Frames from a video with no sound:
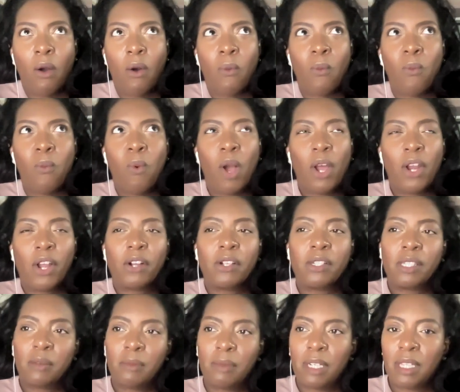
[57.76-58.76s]
What are
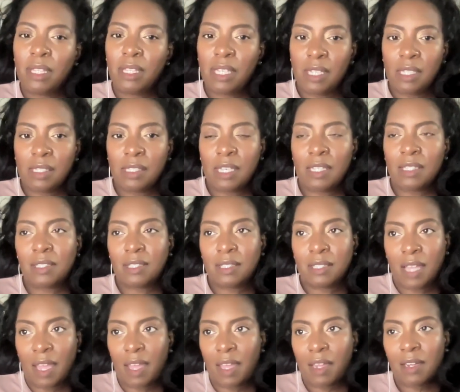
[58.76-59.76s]
some of the things that
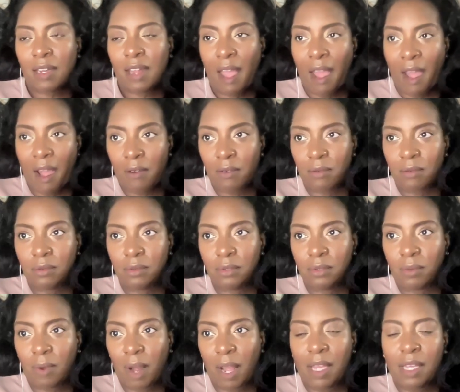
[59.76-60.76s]
stand out,
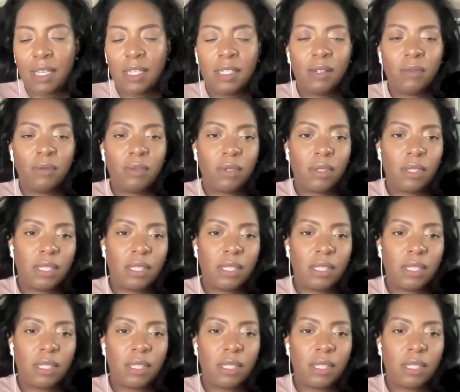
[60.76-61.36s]
right?